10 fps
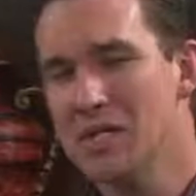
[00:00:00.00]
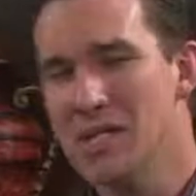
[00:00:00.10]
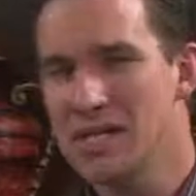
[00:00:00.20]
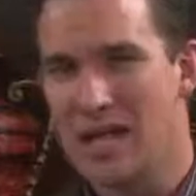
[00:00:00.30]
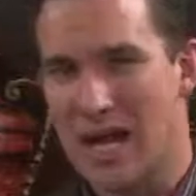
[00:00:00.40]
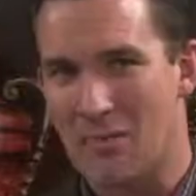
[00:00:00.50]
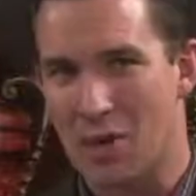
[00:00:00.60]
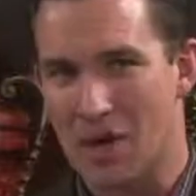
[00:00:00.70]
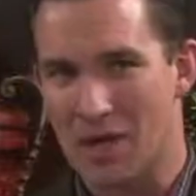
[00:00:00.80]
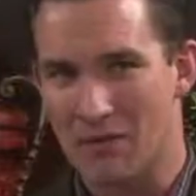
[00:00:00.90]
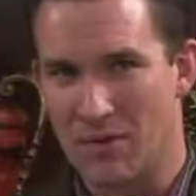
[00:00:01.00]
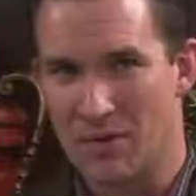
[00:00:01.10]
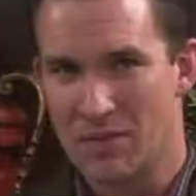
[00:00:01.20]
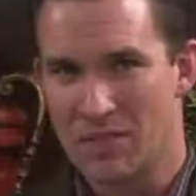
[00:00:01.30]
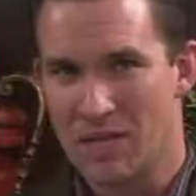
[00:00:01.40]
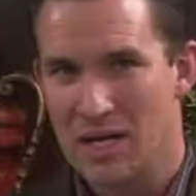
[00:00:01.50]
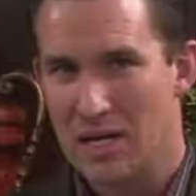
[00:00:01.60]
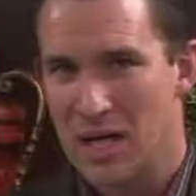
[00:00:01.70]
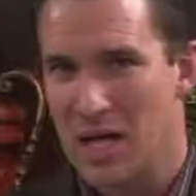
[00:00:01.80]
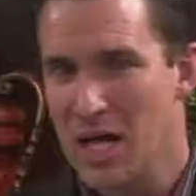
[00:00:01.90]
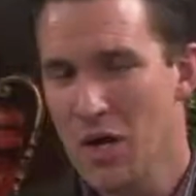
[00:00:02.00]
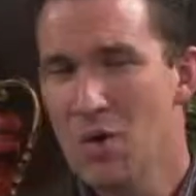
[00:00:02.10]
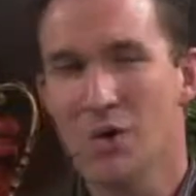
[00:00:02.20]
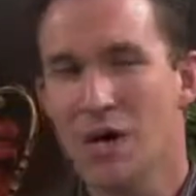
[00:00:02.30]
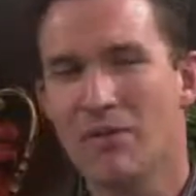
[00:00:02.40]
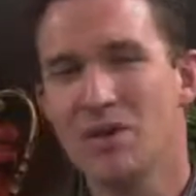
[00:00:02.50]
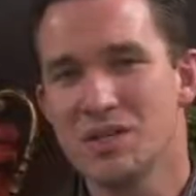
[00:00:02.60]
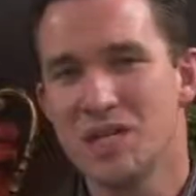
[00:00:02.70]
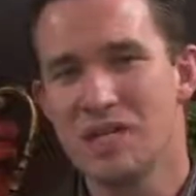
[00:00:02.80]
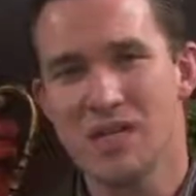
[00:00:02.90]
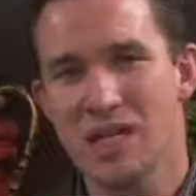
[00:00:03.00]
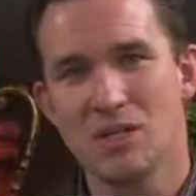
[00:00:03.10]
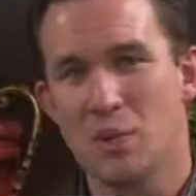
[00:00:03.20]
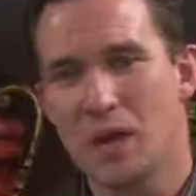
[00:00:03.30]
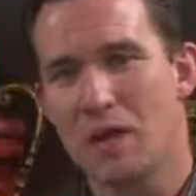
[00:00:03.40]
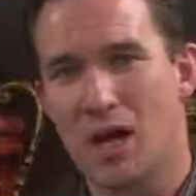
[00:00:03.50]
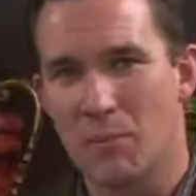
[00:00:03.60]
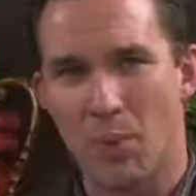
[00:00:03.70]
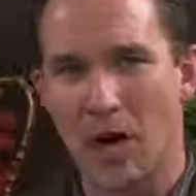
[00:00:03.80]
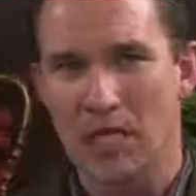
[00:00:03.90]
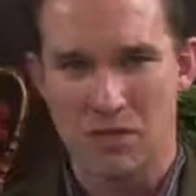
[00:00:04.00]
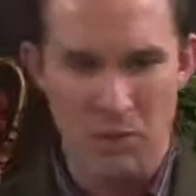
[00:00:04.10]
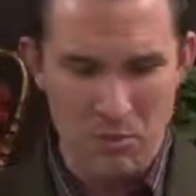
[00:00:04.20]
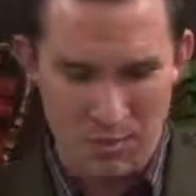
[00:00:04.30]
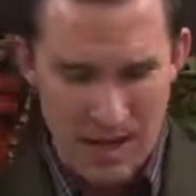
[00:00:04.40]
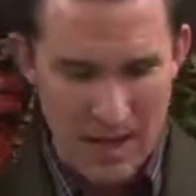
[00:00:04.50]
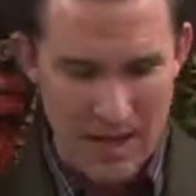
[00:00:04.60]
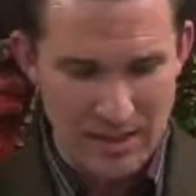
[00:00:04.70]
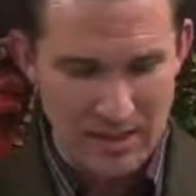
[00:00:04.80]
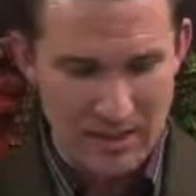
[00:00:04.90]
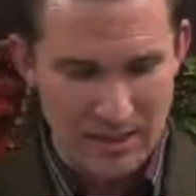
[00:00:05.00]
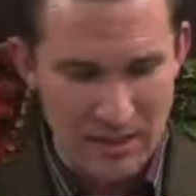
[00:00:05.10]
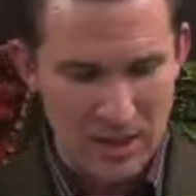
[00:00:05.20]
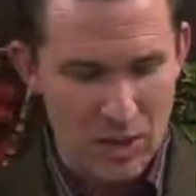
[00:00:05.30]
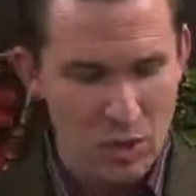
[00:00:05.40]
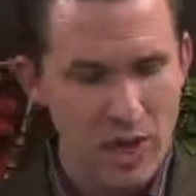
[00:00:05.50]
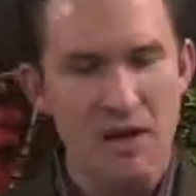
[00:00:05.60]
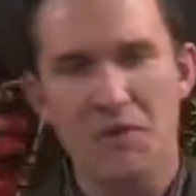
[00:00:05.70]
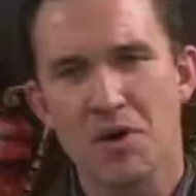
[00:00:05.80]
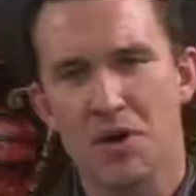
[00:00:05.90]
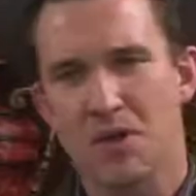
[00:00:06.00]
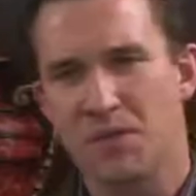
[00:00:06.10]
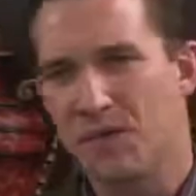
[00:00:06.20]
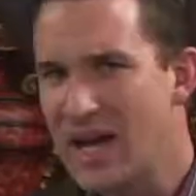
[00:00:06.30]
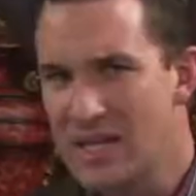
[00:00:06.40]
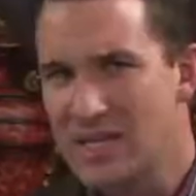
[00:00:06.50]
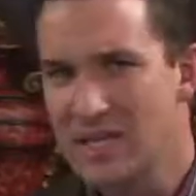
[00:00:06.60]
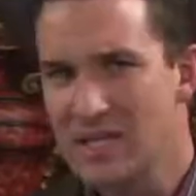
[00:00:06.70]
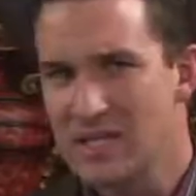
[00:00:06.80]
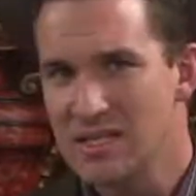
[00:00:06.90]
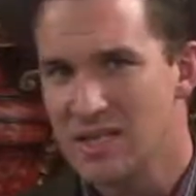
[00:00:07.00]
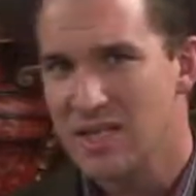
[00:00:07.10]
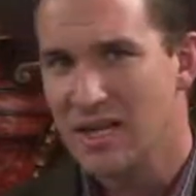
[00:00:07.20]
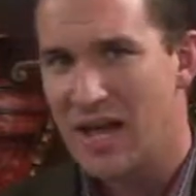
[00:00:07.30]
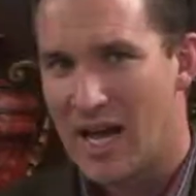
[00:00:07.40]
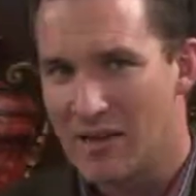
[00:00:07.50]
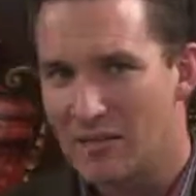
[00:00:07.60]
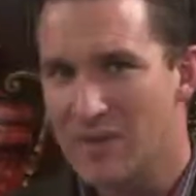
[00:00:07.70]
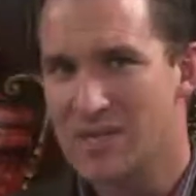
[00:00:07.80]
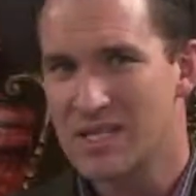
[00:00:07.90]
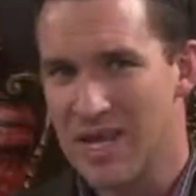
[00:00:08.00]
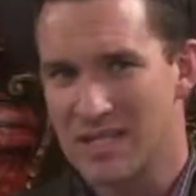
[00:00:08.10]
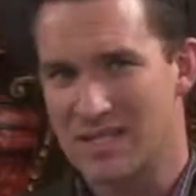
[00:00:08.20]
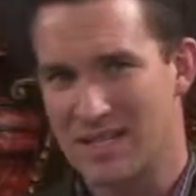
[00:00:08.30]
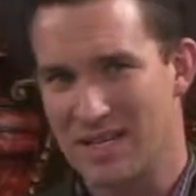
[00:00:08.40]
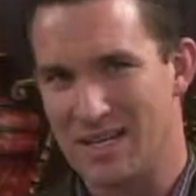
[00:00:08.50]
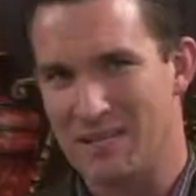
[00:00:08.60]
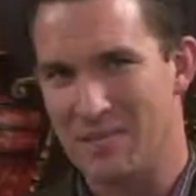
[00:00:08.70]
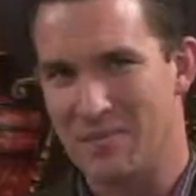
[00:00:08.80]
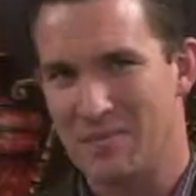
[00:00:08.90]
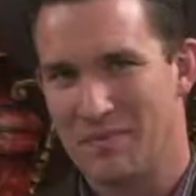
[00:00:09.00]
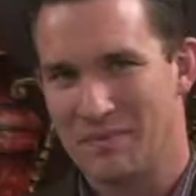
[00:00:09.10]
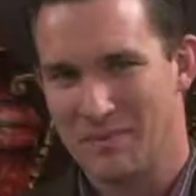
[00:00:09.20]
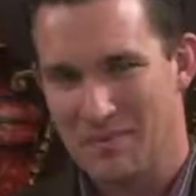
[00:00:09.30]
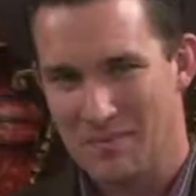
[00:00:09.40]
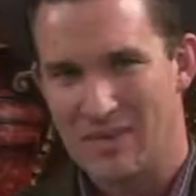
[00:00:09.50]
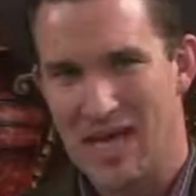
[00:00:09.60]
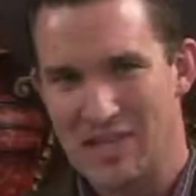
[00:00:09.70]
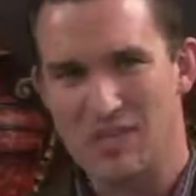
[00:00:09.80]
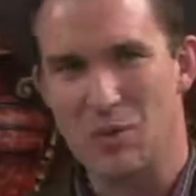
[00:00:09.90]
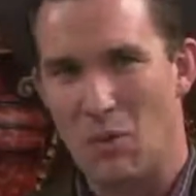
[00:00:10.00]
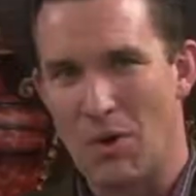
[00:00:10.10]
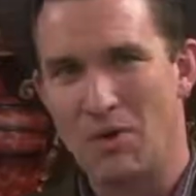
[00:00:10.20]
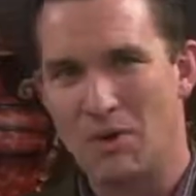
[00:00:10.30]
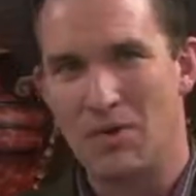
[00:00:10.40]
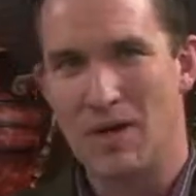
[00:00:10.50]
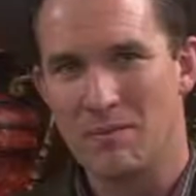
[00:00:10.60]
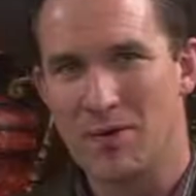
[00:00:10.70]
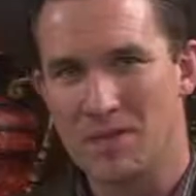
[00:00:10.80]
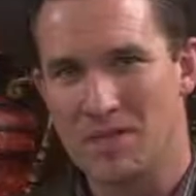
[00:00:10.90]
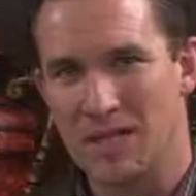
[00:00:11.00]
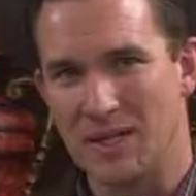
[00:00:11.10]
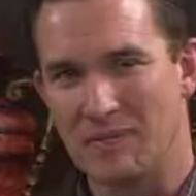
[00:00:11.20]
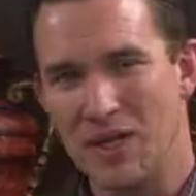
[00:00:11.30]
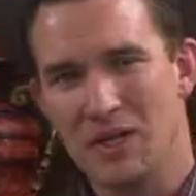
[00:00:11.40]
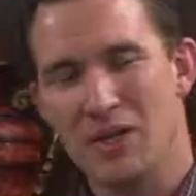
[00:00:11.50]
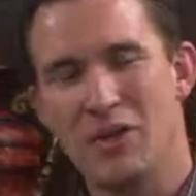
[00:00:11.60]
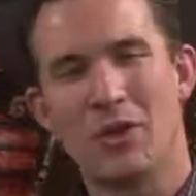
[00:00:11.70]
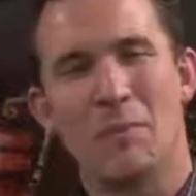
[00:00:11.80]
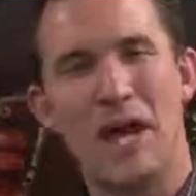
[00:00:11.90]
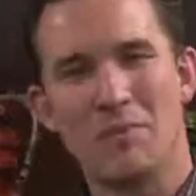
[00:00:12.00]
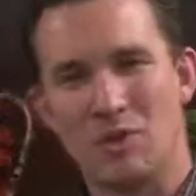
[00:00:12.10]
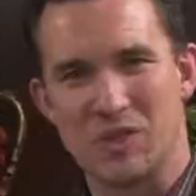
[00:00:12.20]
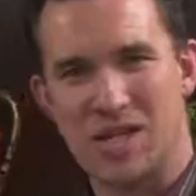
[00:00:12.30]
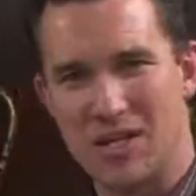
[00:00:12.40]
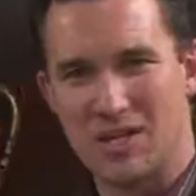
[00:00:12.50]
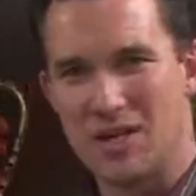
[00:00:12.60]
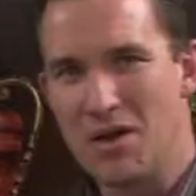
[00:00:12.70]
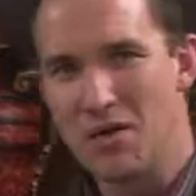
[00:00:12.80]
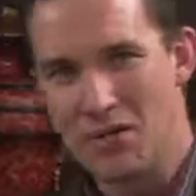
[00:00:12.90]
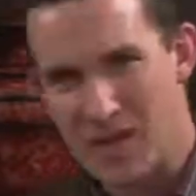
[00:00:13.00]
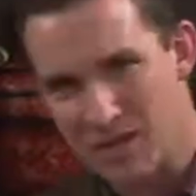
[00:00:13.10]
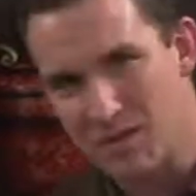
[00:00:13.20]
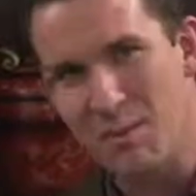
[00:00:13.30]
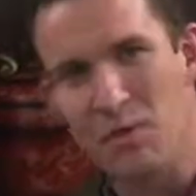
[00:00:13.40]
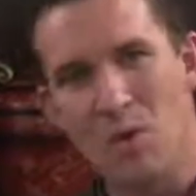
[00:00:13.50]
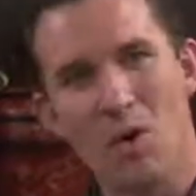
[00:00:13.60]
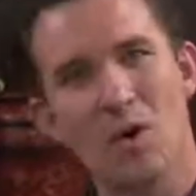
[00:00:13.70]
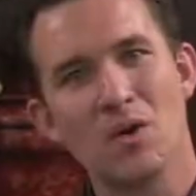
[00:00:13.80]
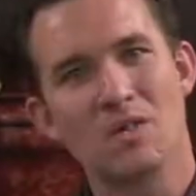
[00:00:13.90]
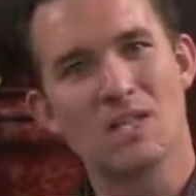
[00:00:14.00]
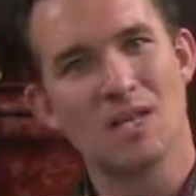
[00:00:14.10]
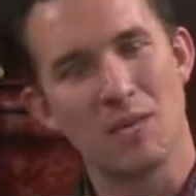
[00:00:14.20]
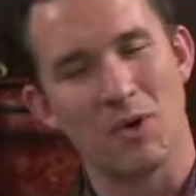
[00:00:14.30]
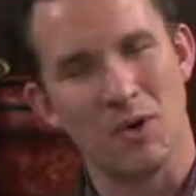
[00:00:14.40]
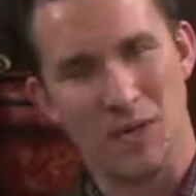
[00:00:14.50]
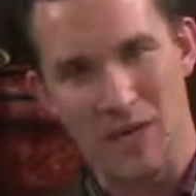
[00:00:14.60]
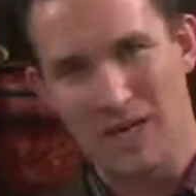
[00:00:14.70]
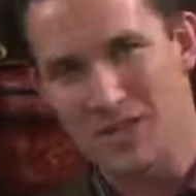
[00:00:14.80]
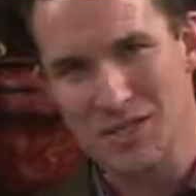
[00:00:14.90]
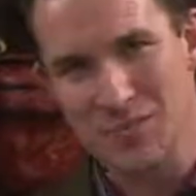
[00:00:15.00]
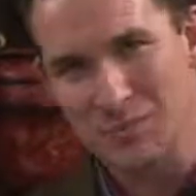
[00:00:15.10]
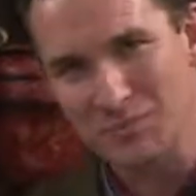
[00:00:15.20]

the second part of that verse. He who covers his sins will not prosper, but whoever confesses and forsakes them, that's the one who will find mercy. You know, the Bible says in the New Testament words similar to this.